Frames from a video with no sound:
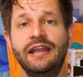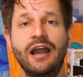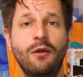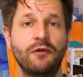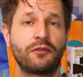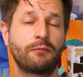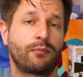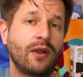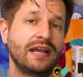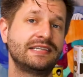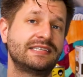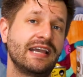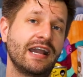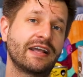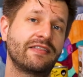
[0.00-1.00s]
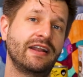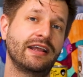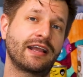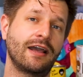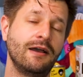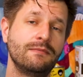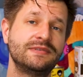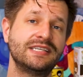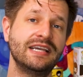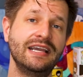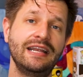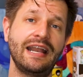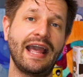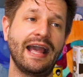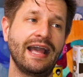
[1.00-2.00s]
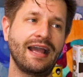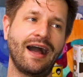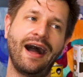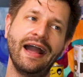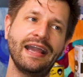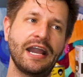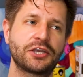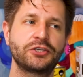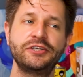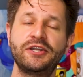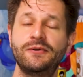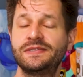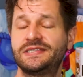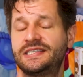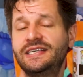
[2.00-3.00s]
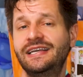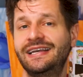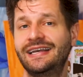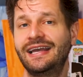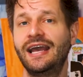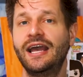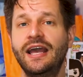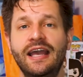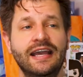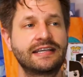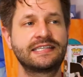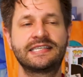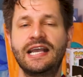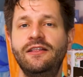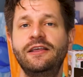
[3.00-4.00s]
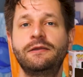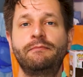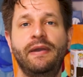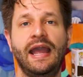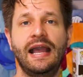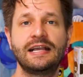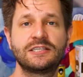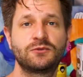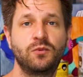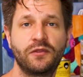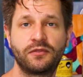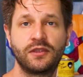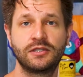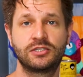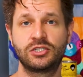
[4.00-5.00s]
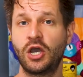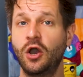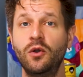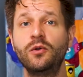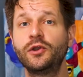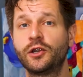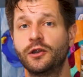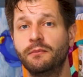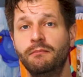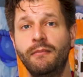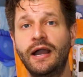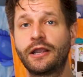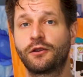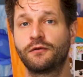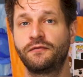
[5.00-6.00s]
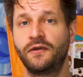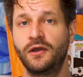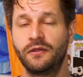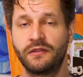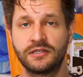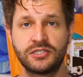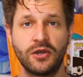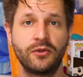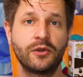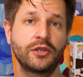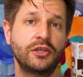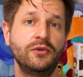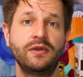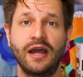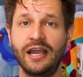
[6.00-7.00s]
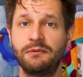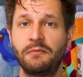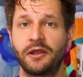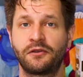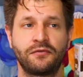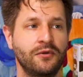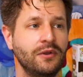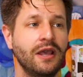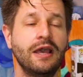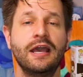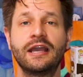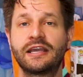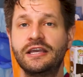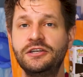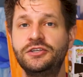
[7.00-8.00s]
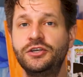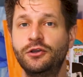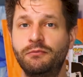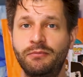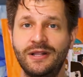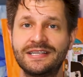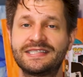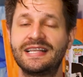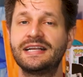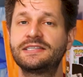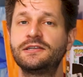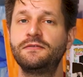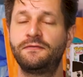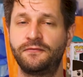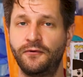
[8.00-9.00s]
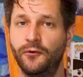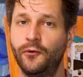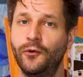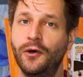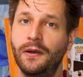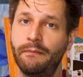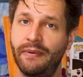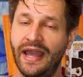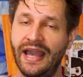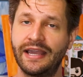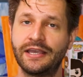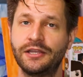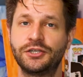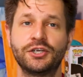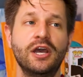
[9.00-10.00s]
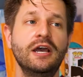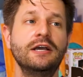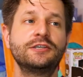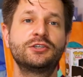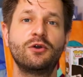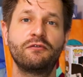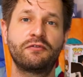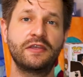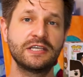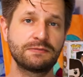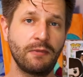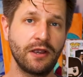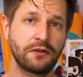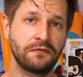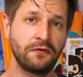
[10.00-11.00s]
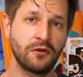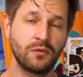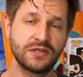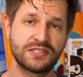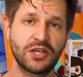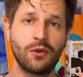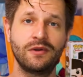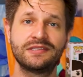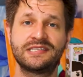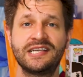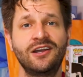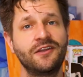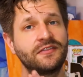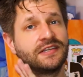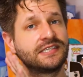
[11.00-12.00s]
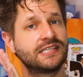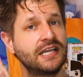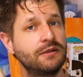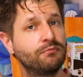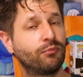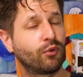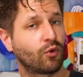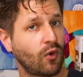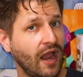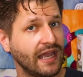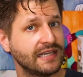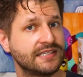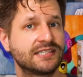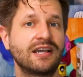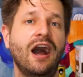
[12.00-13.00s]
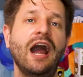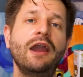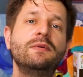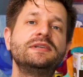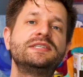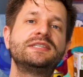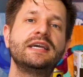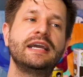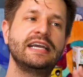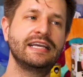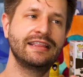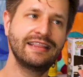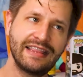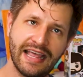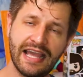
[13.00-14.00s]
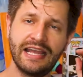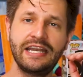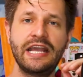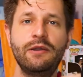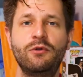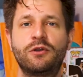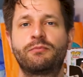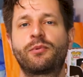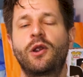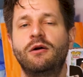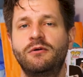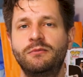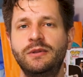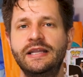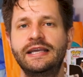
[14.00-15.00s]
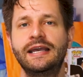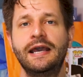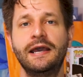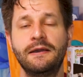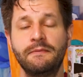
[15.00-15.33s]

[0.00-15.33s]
Now with the price tag that it comes in at, I actually don't see it excelling past what the Tonor microphone, the Tonor Q9 microphone can do. Plus, that's a full package. So if this microphone was to go on sale at the same price, I would say then it would probably